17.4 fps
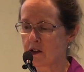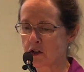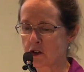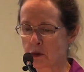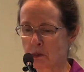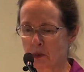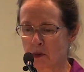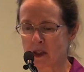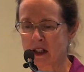
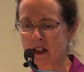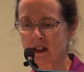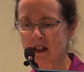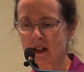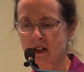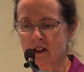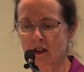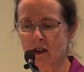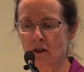to bring it
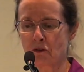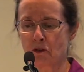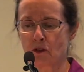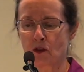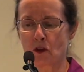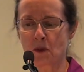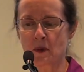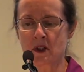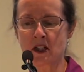into
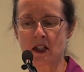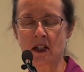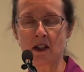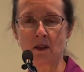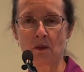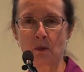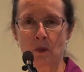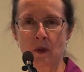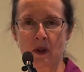
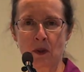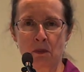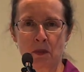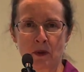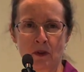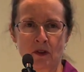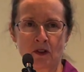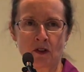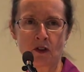conformity with the
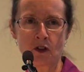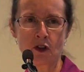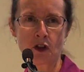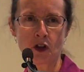person's